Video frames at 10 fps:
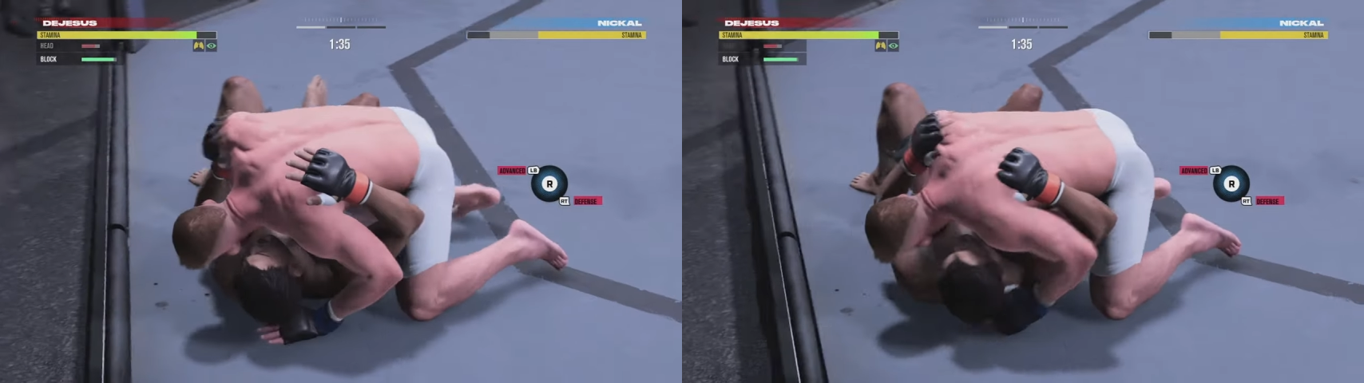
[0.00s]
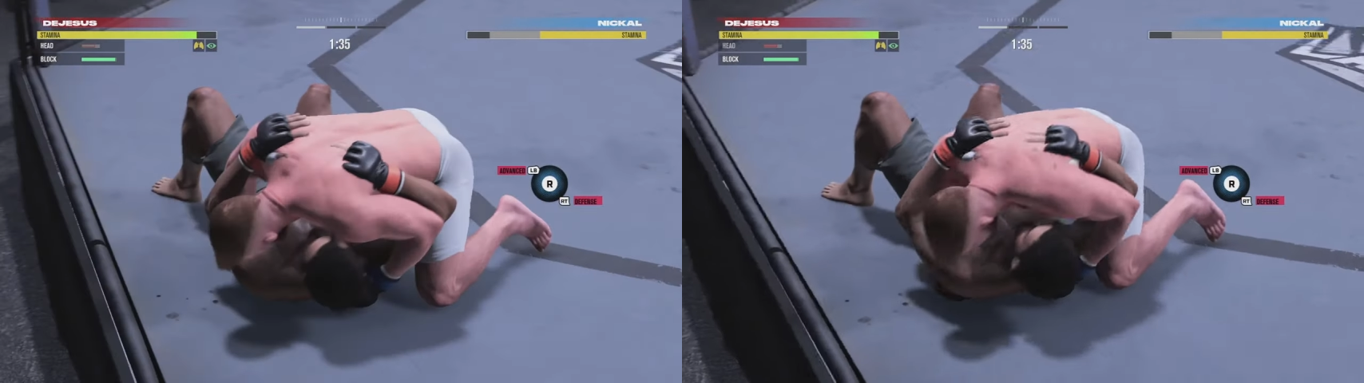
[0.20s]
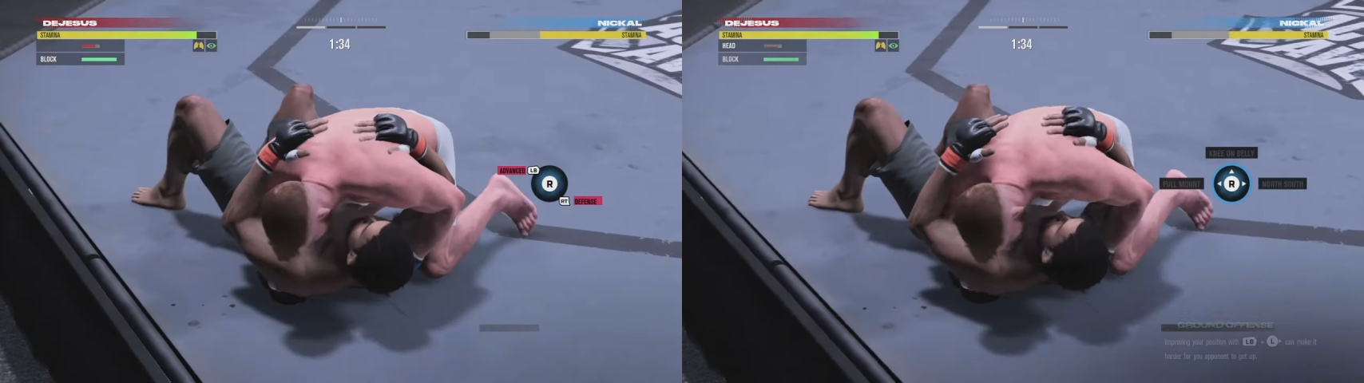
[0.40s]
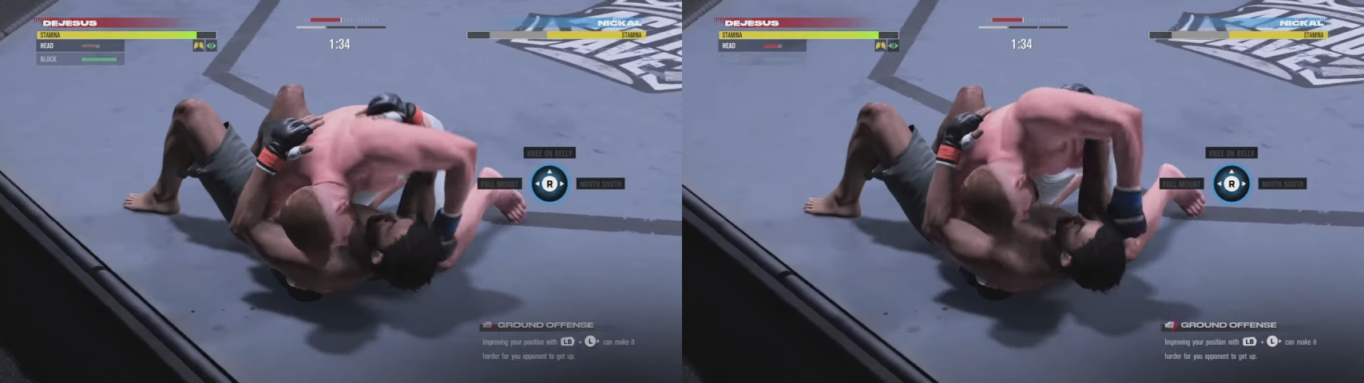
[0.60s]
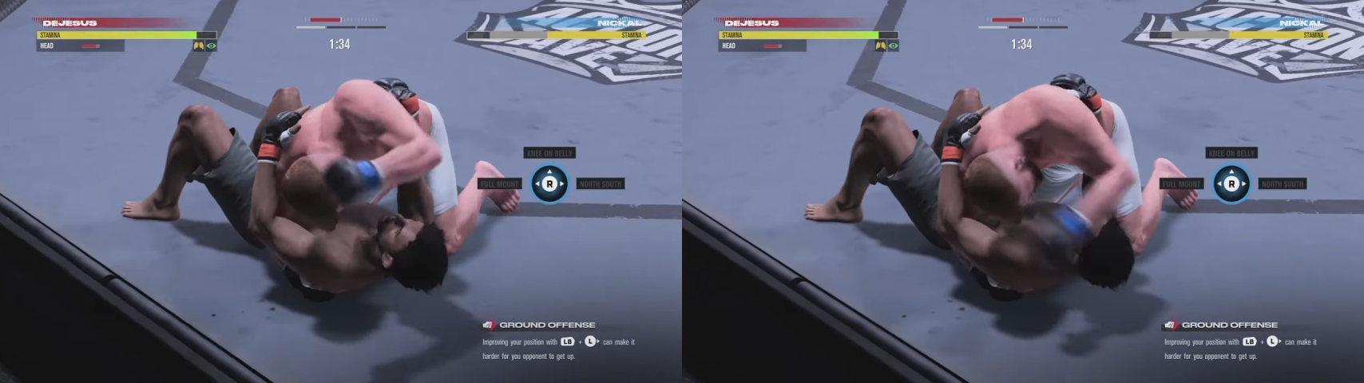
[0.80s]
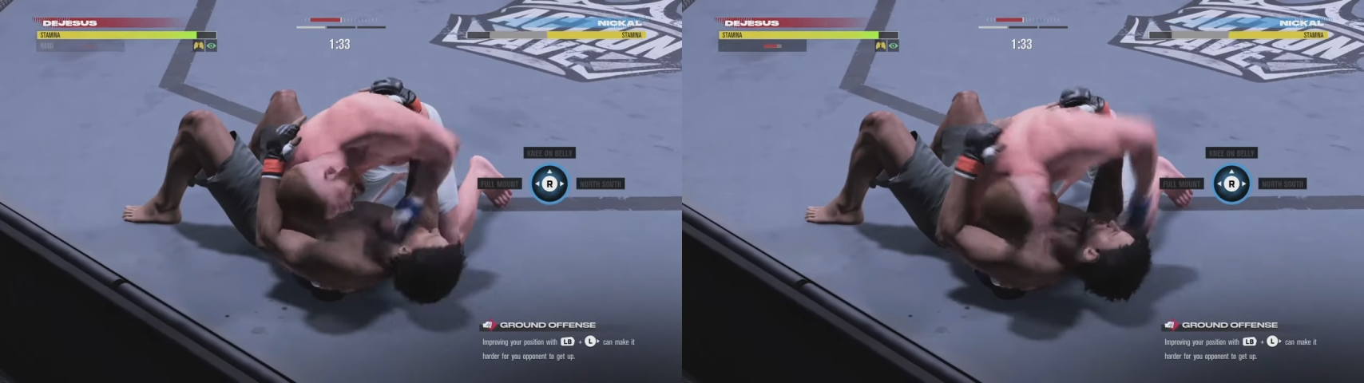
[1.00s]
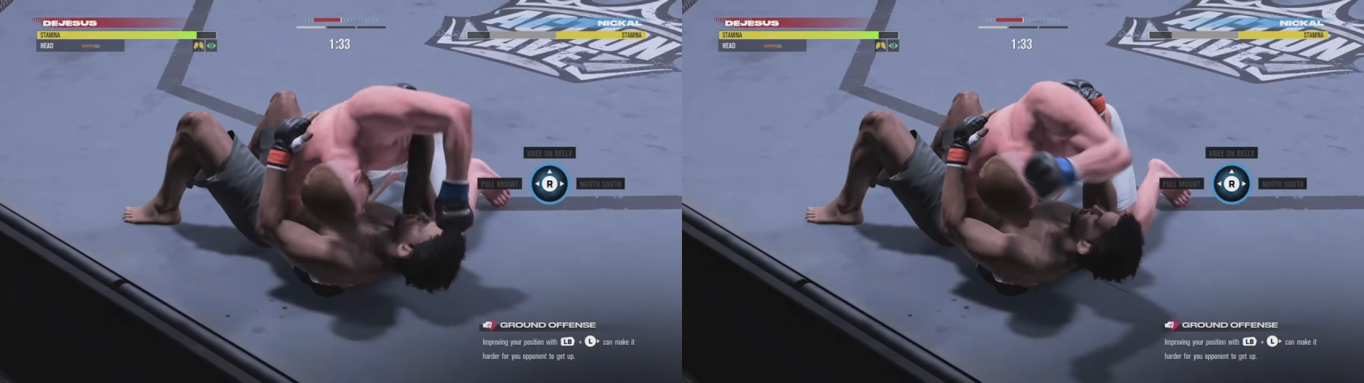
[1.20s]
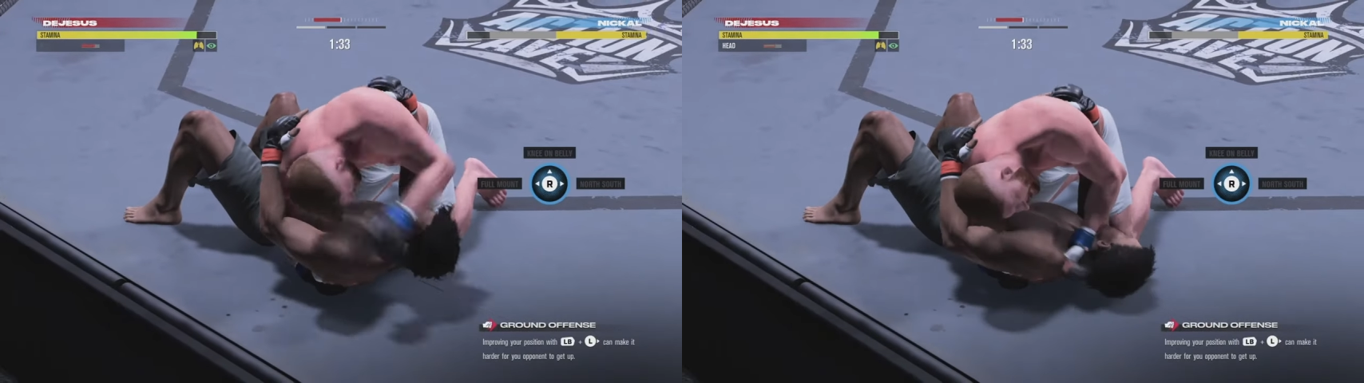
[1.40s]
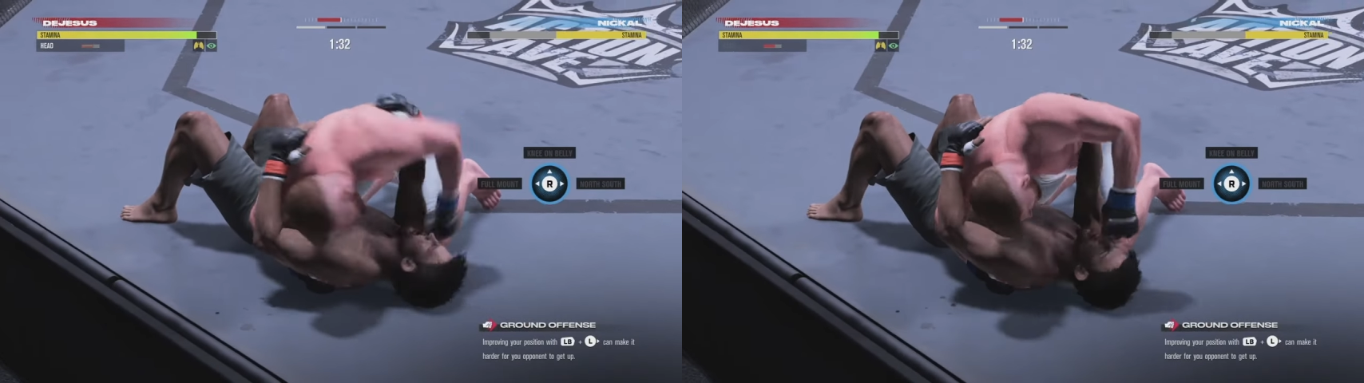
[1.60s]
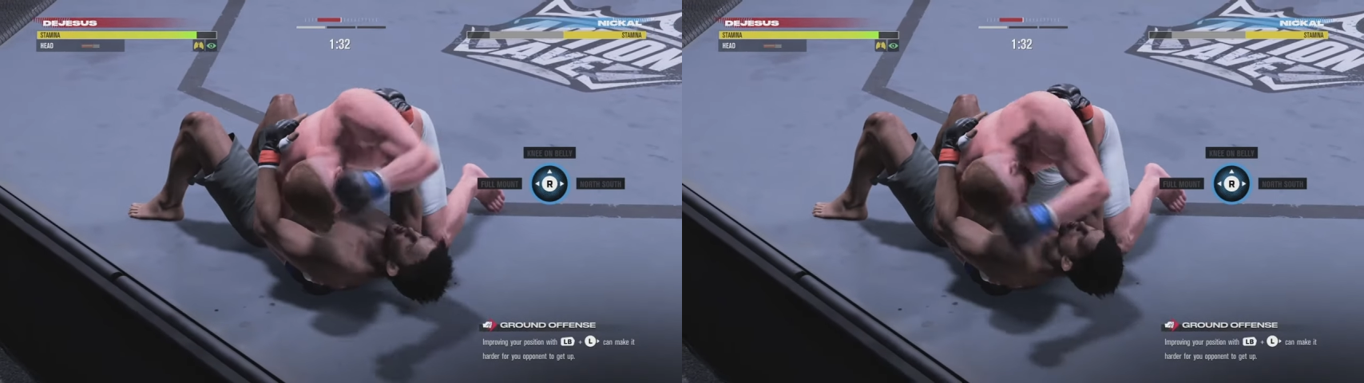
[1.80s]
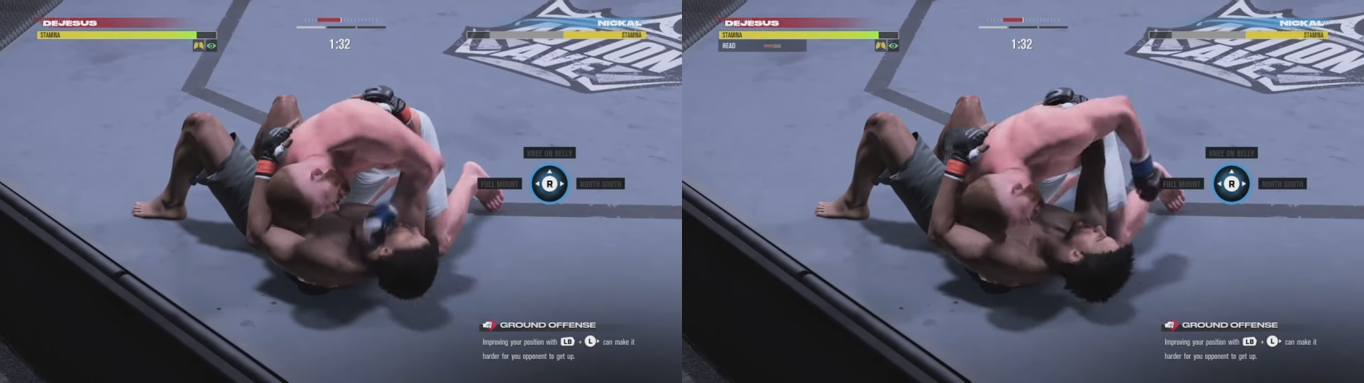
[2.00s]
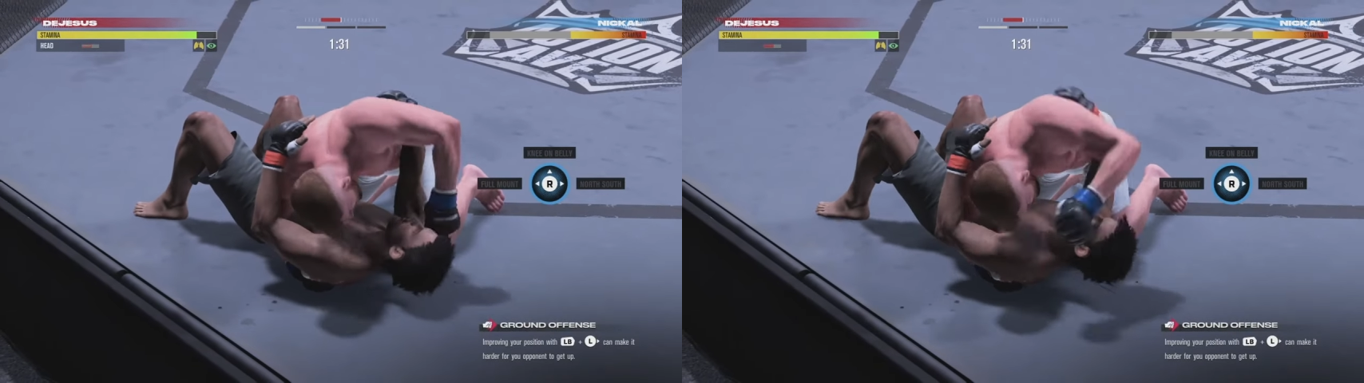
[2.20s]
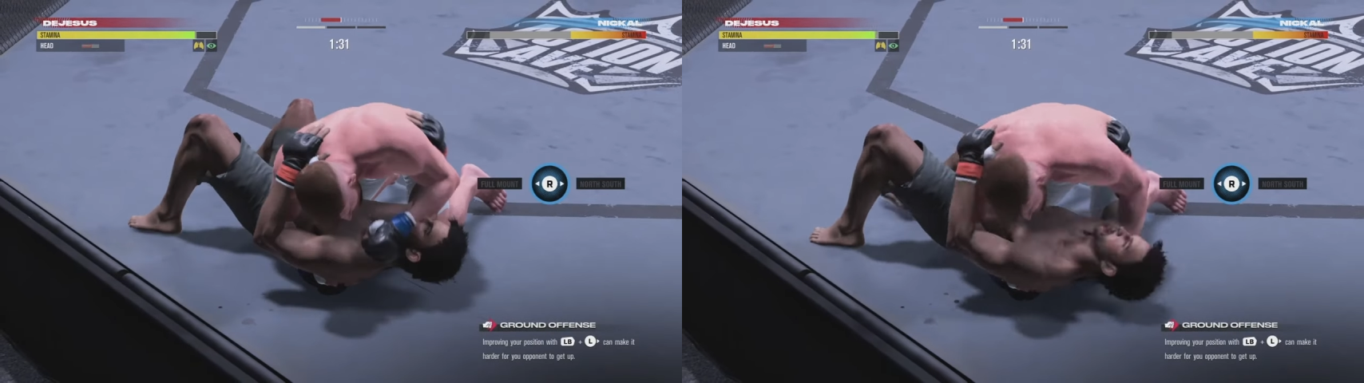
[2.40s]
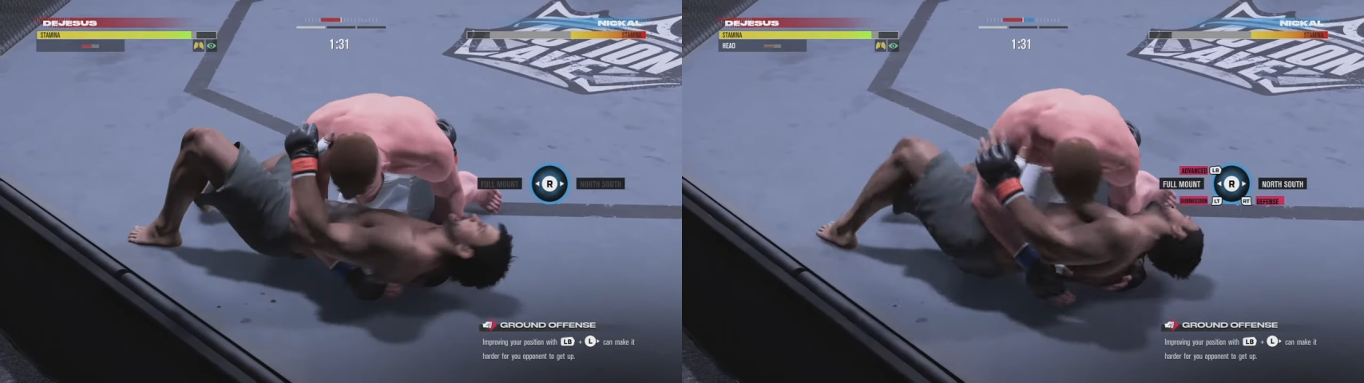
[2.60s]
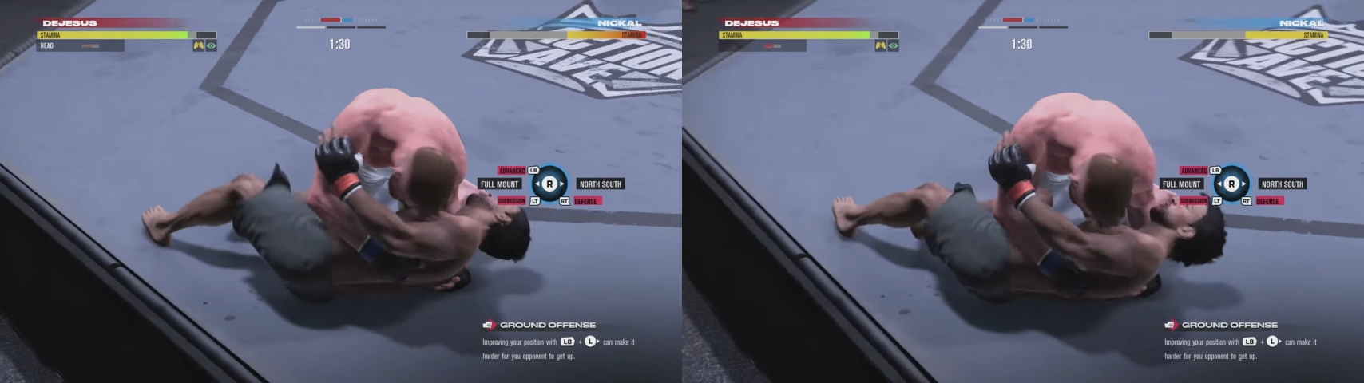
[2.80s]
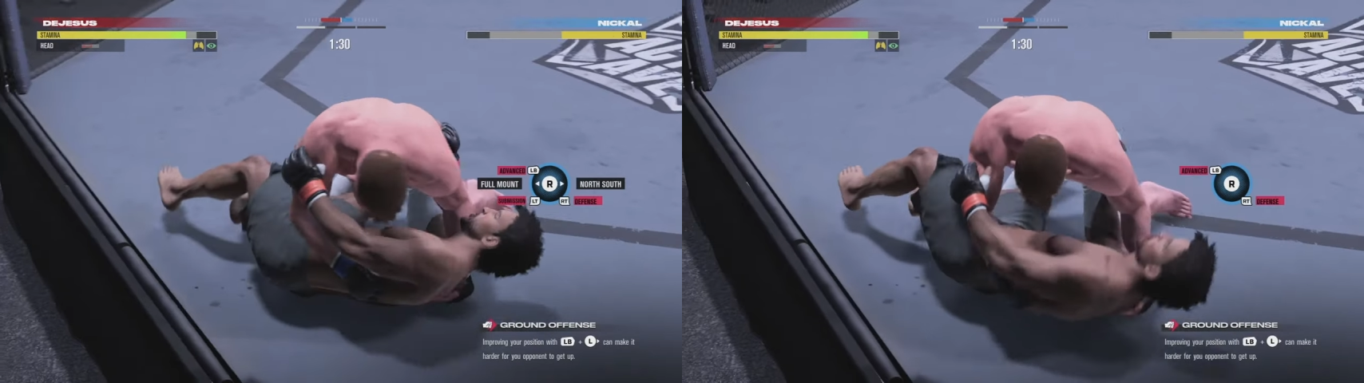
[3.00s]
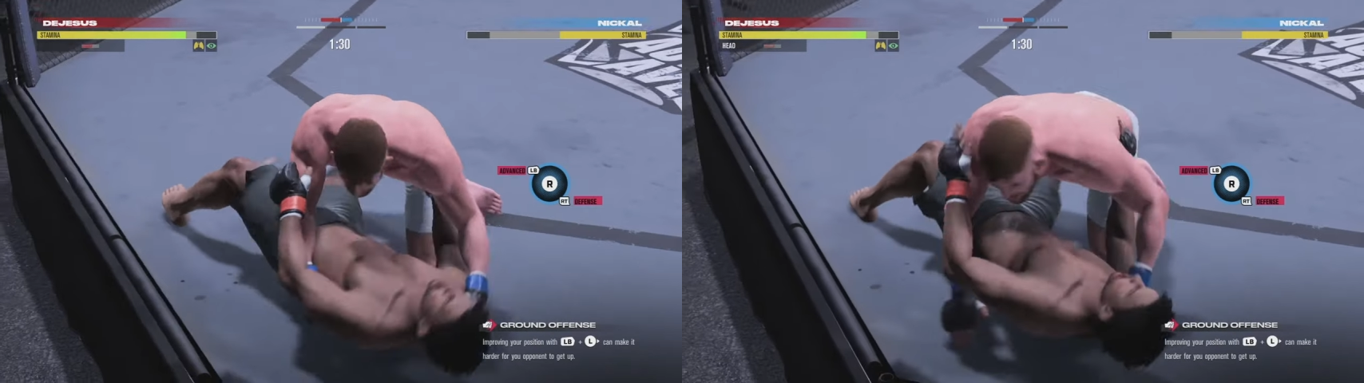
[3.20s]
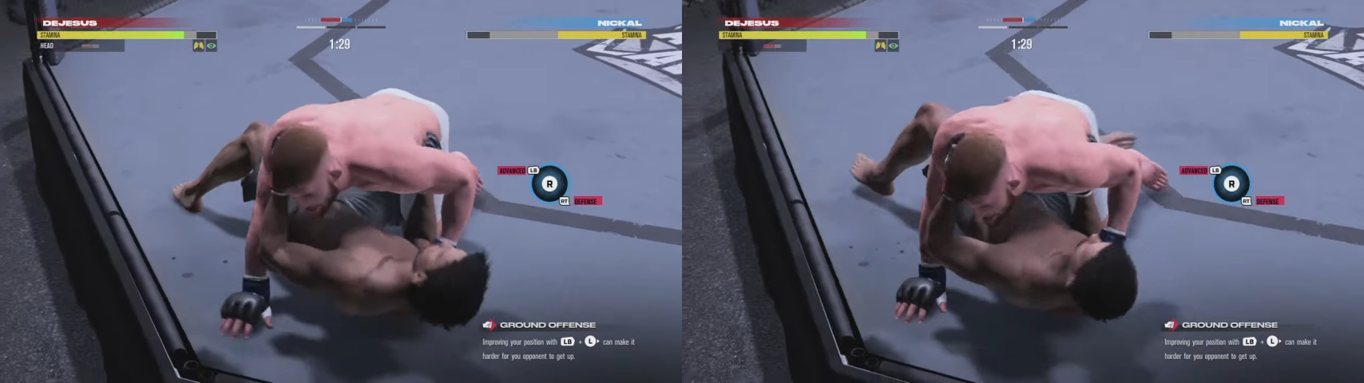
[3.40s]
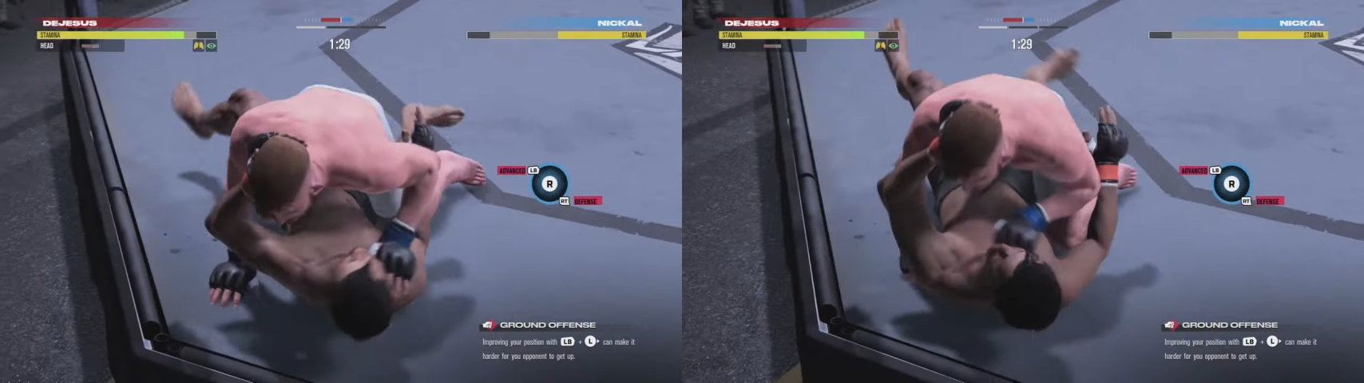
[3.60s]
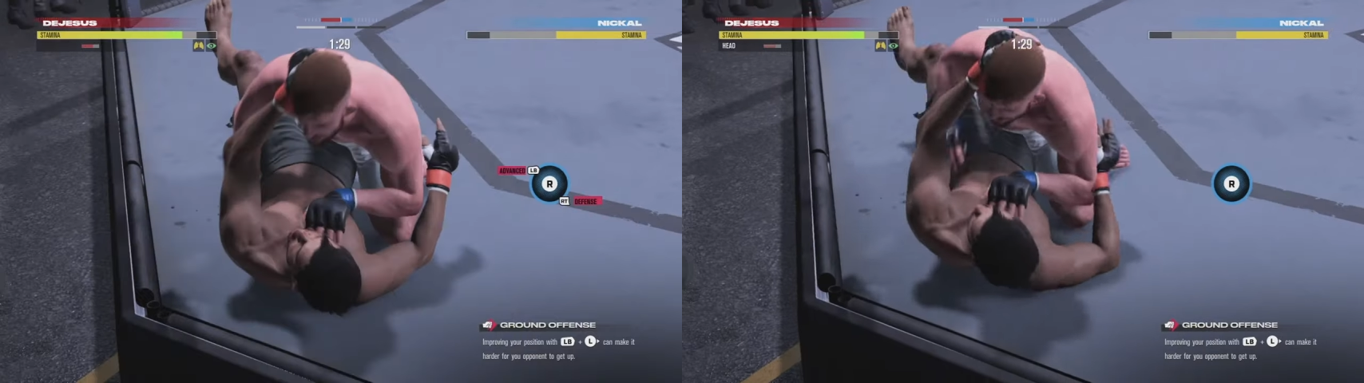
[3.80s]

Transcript: (no speaker visible)